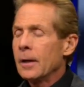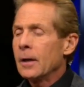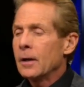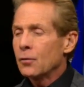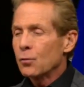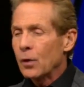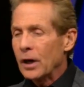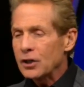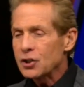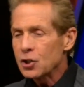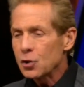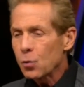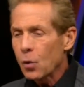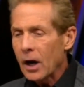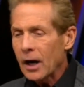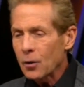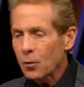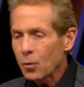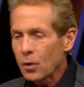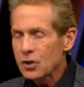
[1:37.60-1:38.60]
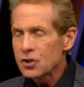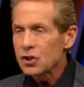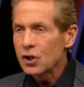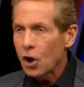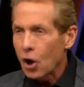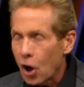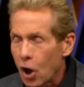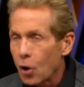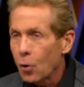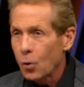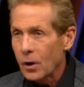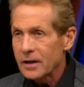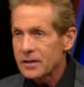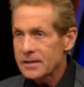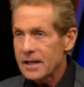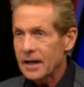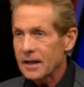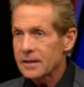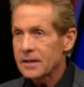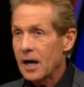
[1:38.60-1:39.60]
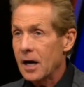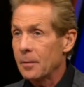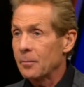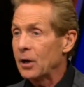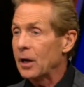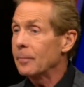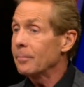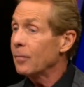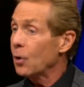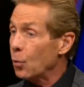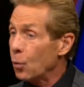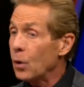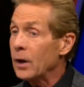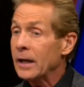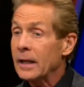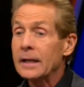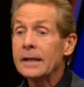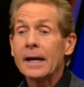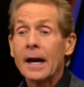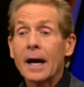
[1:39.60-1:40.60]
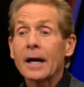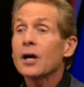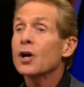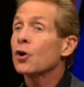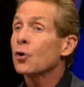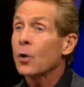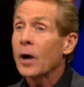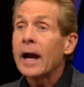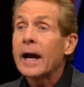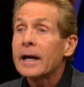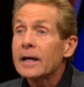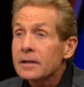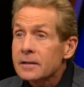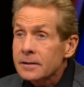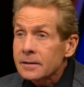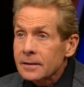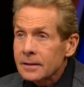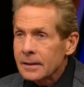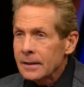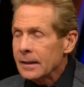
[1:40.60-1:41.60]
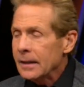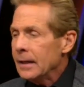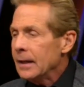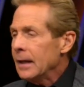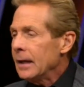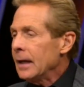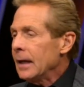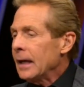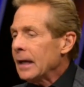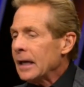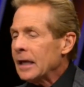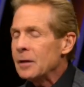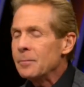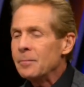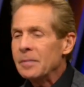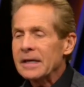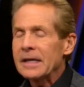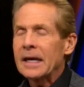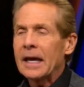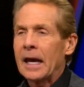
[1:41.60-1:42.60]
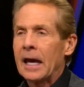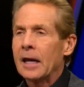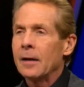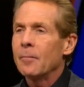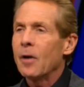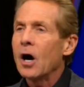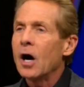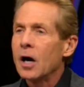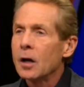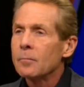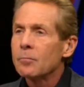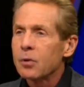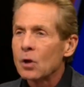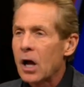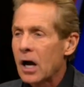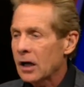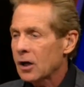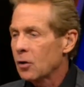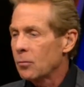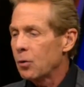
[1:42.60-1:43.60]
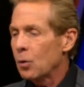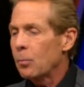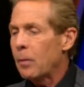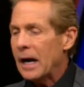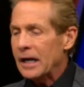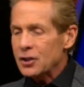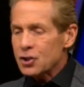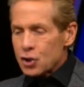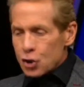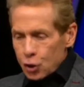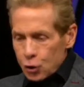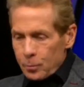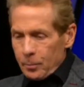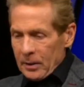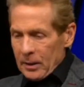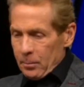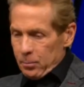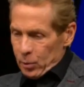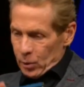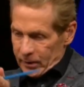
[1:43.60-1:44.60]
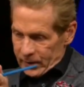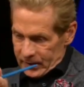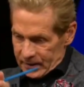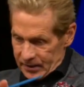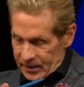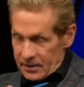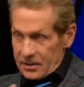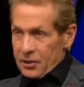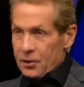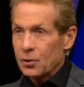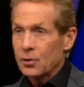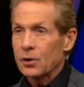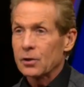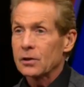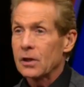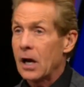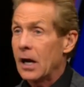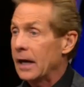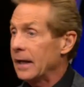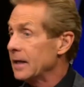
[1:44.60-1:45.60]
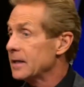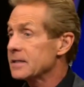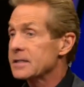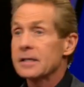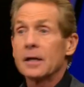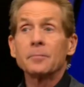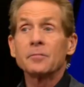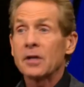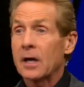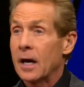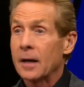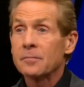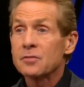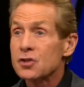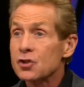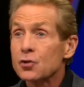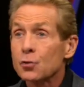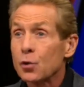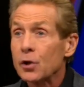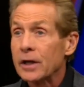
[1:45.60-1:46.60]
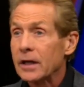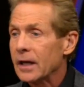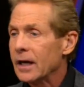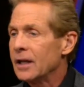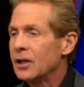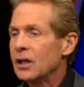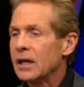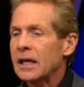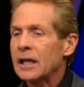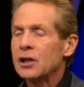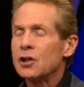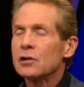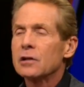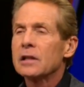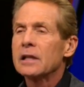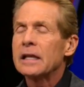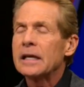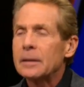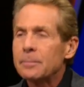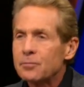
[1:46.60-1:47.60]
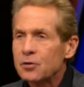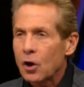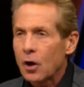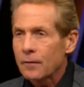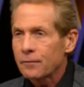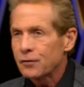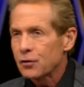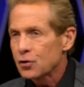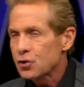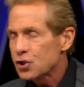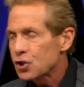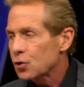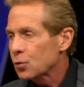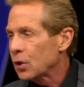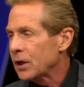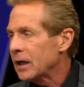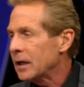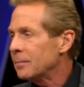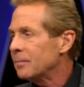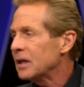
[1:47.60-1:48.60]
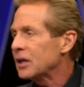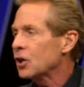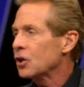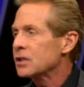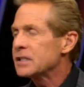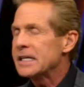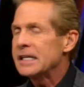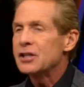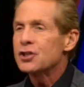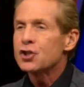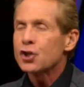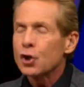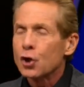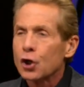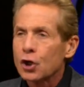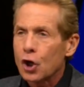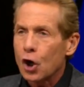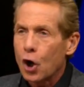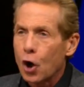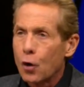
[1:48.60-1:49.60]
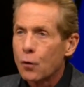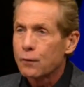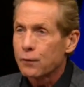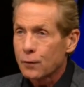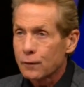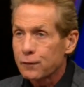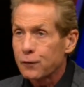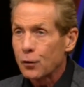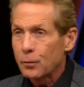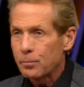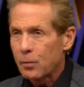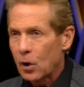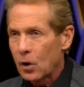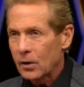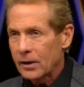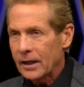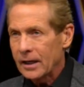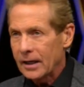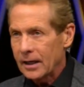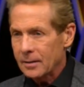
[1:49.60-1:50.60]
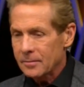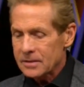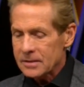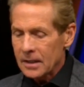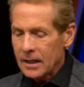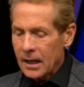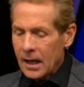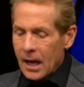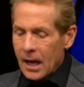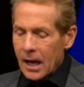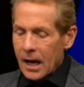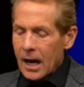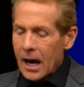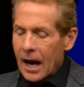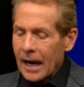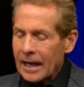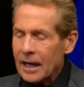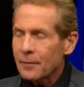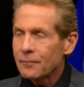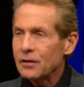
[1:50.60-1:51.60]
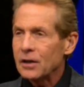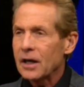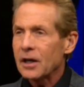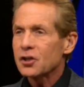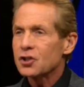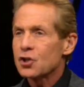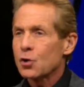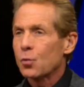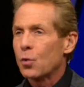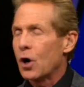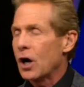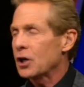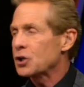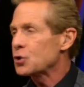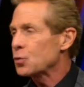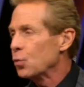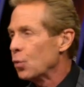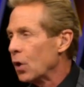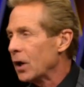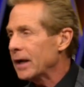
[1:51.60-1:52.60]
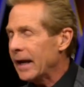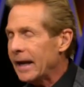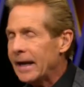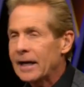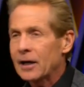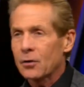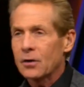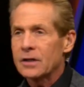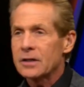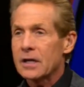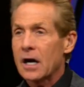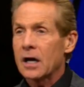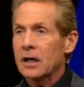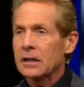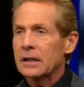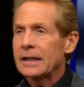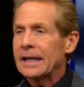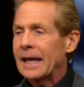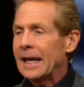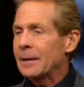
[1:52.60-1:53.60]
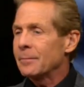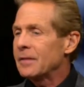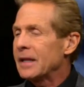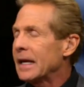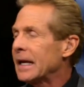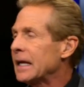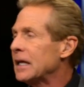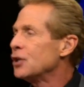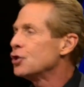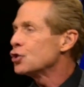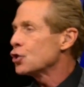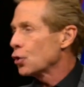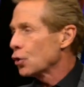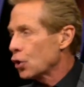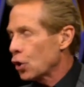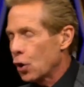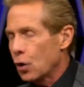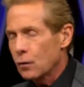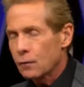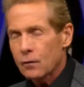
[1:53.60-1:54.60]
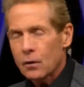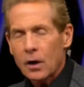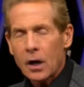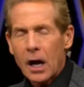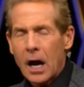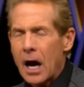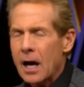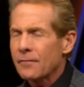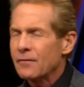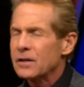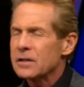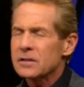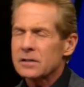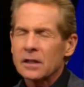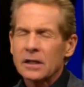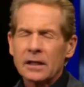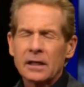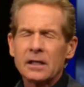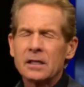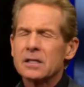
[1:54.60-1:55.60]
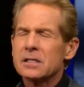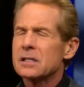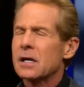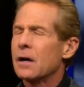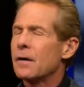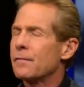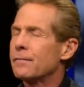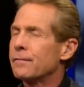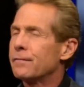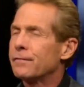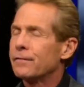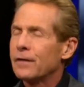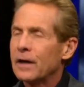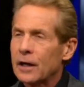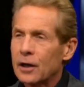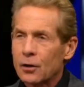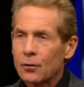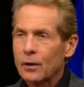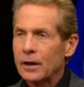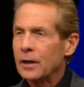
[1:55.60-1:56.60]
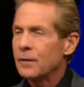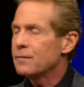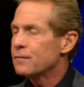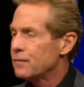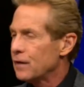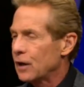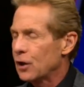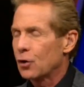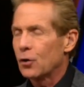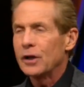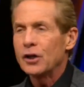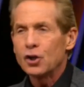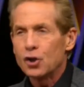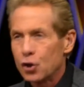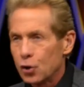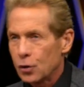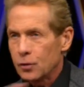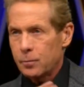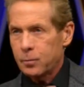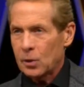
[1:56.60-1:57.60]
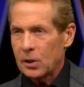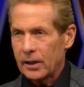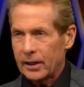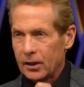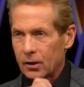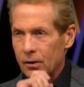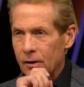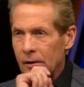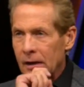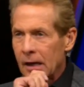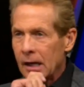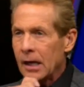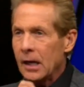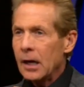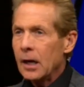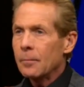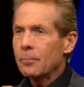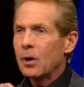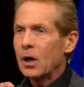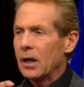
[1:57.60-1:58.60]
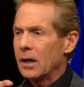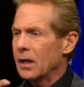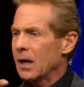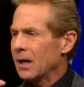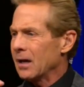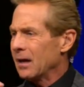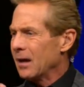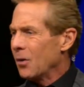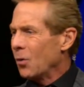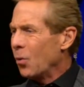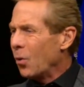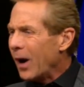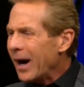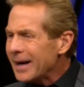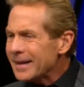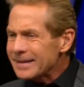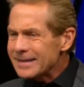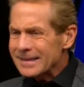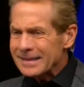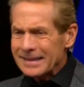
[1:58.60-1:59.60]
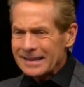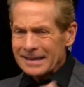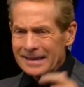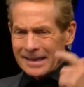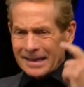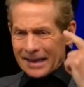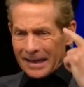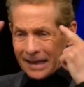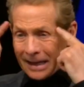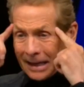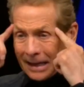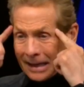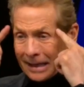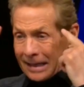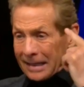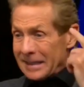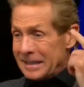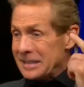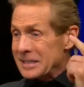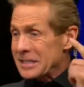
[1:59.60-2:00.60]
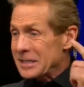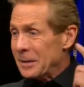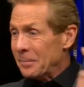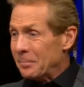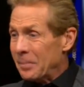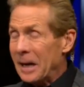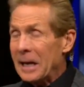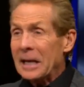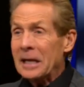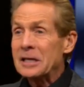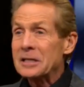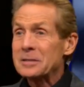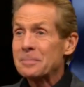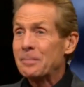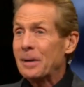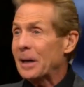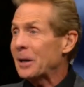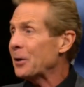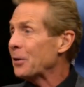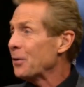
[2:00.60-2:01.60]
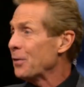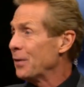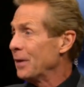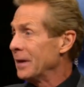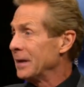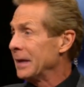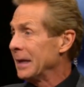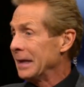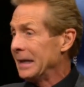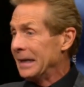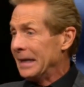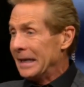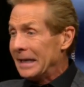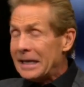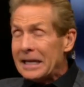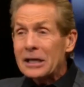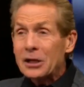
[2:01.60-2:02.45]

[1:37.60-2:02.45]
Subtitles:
Reggie White wasn't always that dominant, but when he got cranked, he became unblockable by 2 people in the interior line and sometimes 3. And he leaped off your screen because he took over football games. I have yet to watch one Aaron Donald game that he took over. Obviously, he is a very, very good player. But what? He's better than any